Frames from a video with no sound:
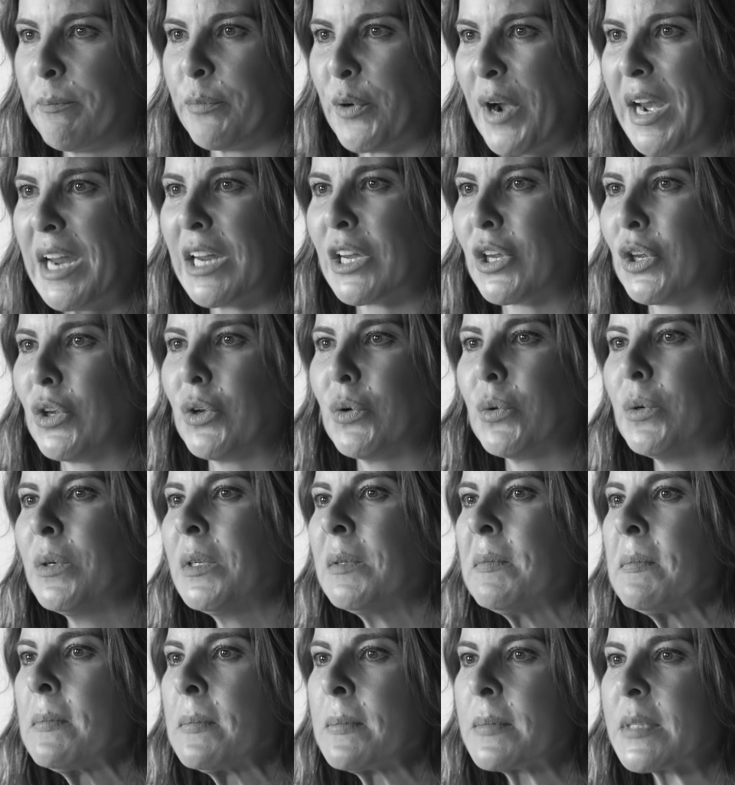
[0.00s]
break you
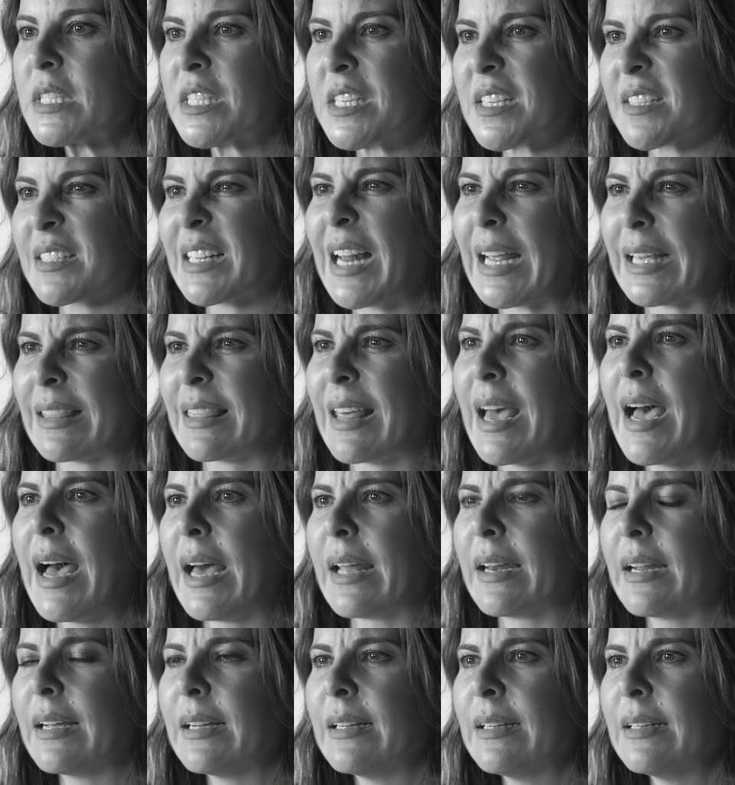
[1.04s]
just like that.